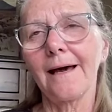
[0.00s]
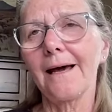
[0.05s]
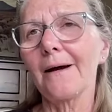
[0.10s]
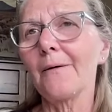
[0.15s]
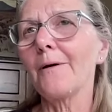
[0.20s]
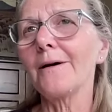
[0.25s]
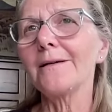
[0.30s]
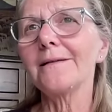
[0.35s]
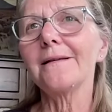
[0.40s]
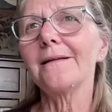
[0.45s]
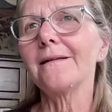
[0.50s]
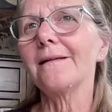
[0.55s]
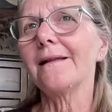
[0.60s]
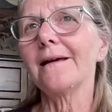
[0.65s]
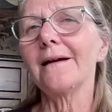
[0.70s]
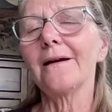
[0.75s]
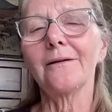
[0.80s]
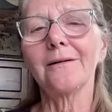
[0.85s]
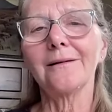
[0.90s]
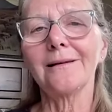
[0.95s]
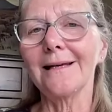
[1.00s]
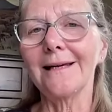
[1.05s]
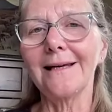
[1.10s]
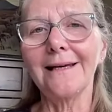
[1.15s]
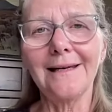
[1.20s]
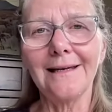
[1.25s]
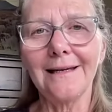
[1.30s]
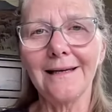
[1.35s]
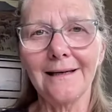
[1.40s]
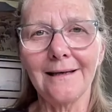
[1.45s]
I wasn't there
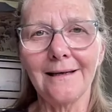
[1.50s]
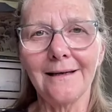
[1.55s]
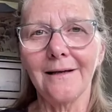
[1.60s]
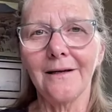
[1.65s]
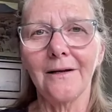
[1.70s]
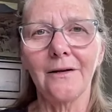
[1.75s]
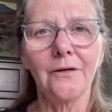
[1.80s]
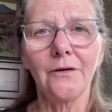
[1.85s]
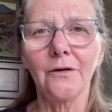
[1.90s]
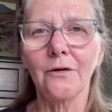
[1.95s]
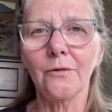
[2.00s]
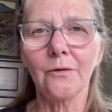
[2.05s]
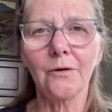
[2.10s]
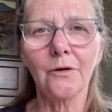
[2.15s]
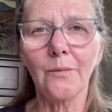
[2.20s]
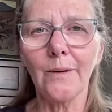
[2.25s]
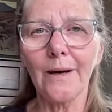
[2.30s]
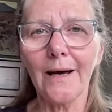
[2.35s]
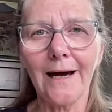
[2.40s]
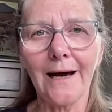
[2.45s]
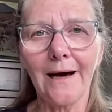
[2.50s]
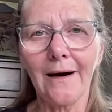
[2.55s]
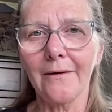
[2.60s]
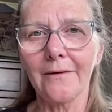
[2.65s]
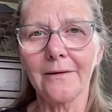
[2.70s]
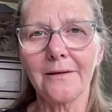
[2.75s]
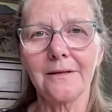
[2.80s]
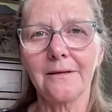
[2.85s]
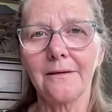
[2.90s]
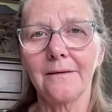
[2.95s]
leading the group
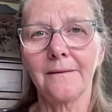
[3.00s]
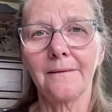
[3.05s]
out.